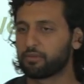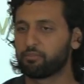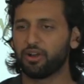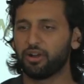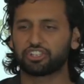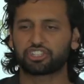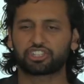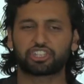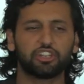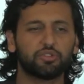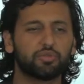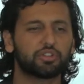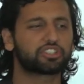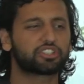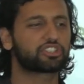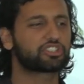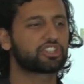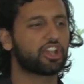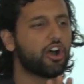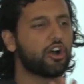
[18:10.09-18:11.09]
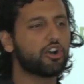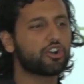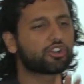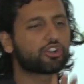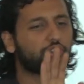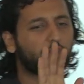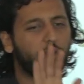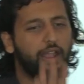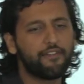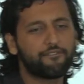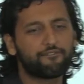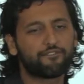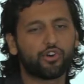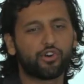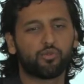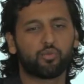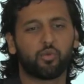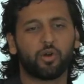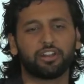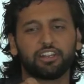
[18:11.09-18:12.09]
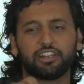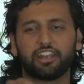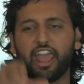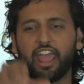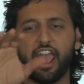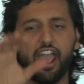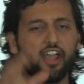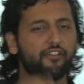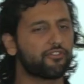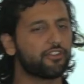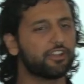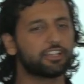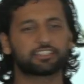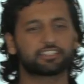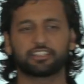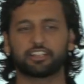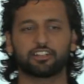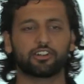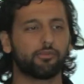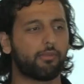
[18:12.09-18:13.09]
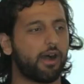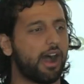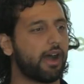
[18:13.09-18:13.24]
But she was so grateful, wanted every single